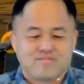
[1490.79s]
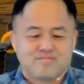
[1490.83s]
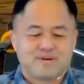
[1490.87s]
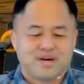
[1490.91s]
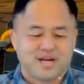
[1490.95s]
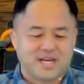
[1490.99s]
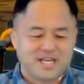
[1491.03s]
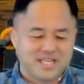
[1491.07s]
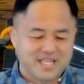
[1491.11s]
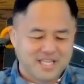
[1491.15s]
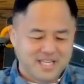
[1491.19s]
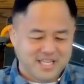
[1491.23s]

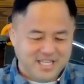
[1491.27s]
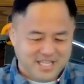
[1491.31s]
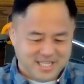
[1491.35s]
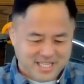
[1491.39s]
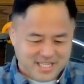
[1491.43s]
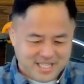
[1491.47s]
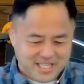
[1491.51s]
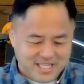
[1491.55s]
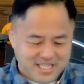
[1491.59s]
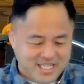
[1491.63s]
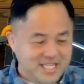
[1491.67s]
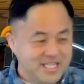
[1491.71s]
but
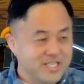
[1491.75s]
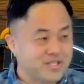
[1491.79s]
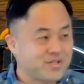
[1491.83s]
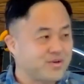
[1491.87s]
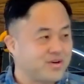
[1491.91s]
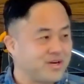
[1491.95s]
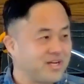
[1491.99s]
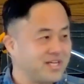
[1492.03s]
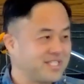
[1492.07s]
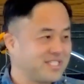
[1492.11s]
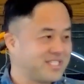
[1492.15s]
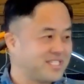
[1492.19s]

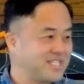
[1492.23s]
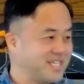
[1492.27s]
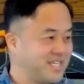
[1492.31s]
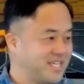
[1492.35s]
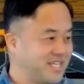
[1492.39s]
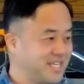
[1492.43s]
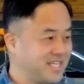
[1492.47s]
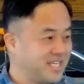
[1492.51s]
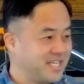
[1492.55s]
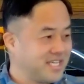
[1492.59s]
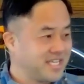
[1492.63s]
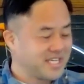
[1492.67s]

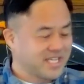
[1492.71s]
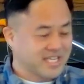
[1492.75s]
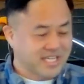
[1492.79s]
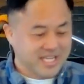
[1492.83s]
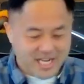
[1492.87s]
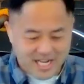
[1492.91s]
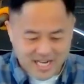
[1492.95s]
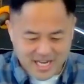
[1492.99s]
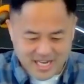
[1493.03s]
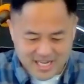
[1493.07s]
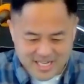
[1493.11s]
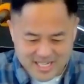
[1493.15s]
trusted
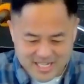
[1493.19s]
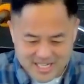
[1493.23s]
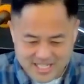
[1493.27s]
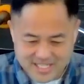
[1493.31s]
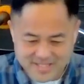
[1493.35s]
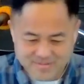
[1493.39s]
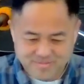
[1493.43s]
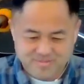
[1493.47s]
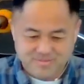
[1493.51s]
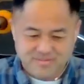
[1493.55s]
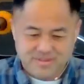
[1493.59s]
God